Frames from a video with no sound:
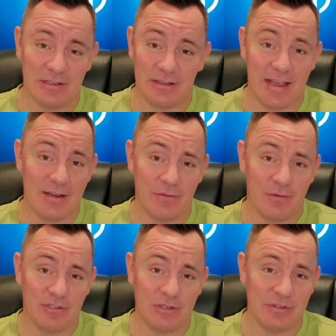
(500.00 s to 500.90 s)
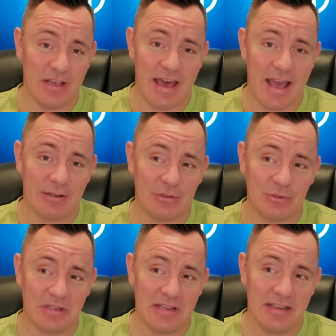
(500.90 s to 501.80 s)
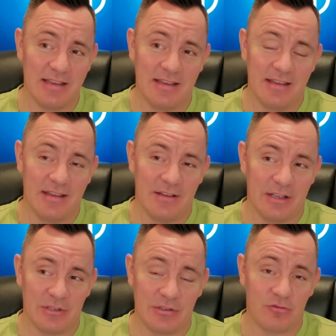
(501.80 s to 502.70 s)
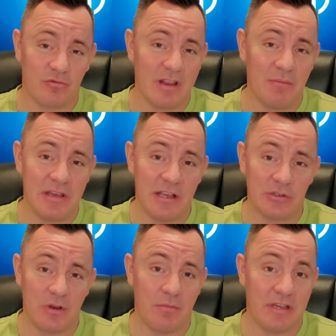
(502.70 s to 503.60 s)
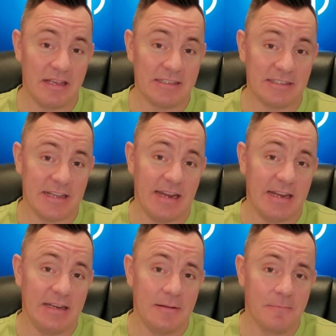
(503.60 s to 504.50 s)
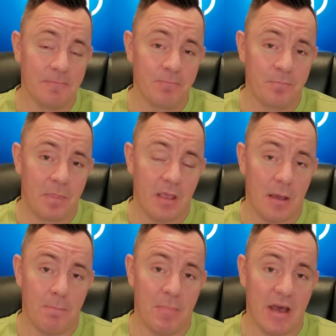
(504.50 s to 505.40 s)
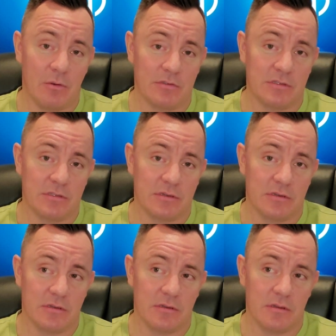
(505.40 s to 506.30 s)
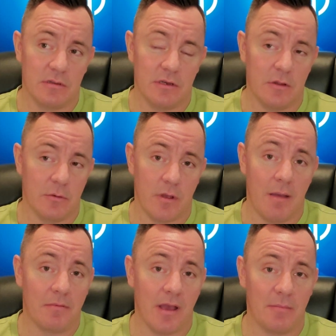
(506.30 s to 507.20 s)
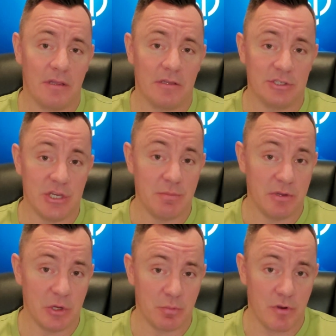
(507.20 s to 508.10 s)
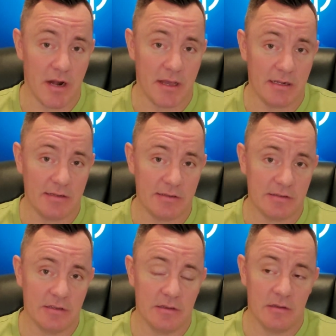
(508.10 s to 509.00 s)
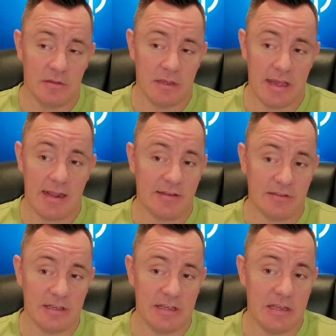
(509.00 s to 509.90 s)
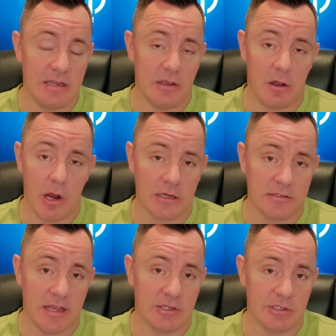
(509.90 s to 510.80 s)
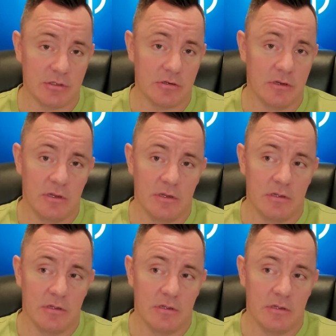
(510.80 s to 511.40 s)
delightful. She was actually extremely, extremely excited about their upcoming GPU products, the XE architecture.